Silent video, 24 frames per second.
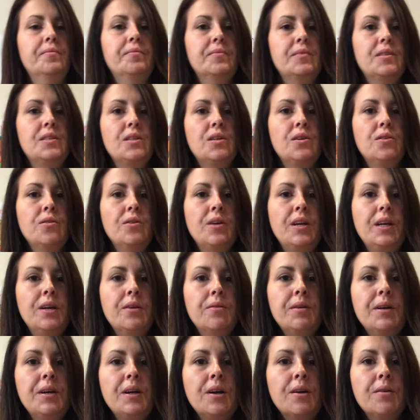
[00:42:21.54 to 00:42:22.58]
So here
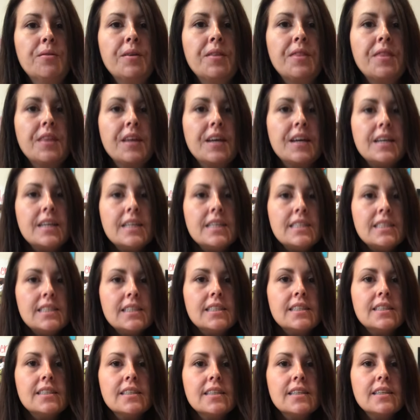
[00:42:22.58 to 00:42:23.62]
we are with this.
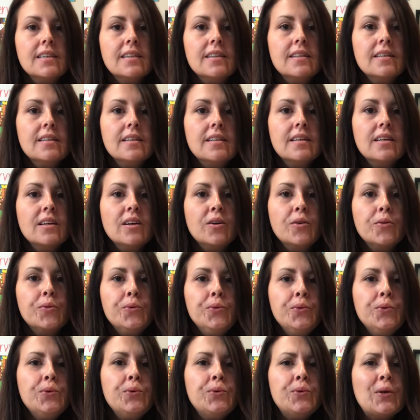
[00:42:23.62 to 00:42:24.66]

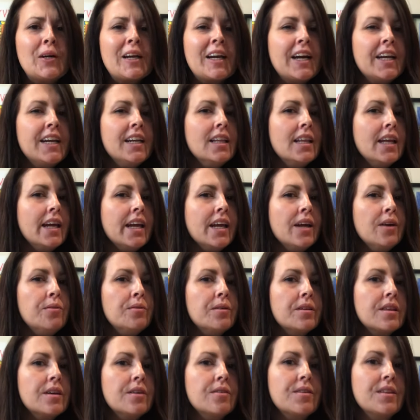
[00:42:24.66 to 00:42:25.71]
Ooh, I kind of like it
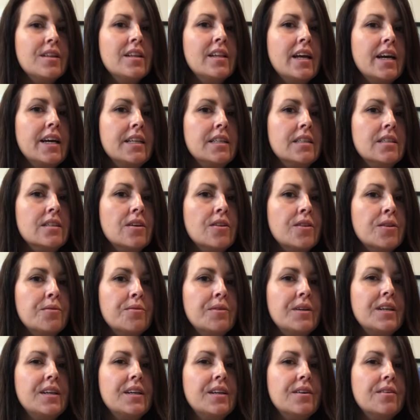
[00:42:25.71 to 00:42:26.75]
without the lines on the
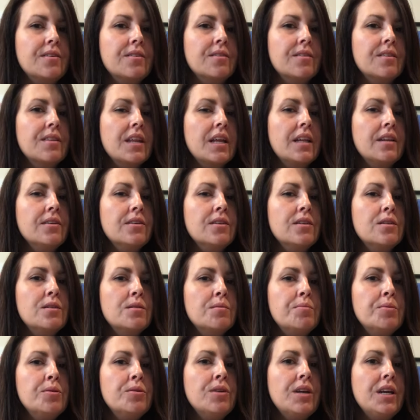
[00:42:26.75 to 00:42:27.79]
window. That looks
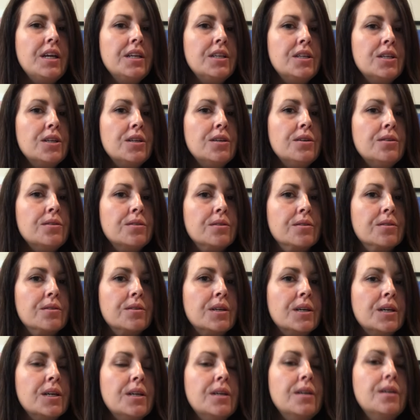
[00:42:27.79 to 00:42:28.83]
spooky too.
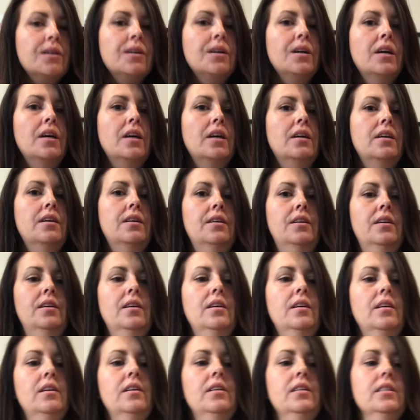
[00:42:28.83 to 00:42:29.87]

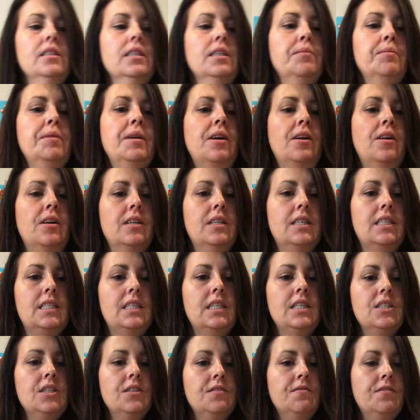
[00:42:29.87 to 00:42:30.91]
It's going to be a hard
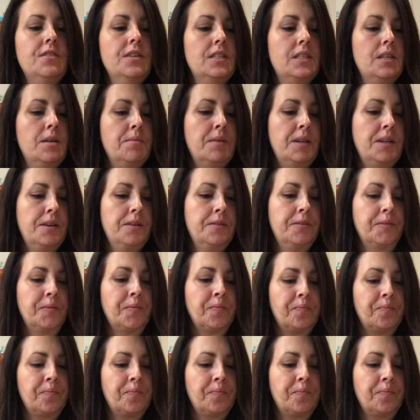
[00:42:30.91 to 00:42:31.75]
decision for some of you.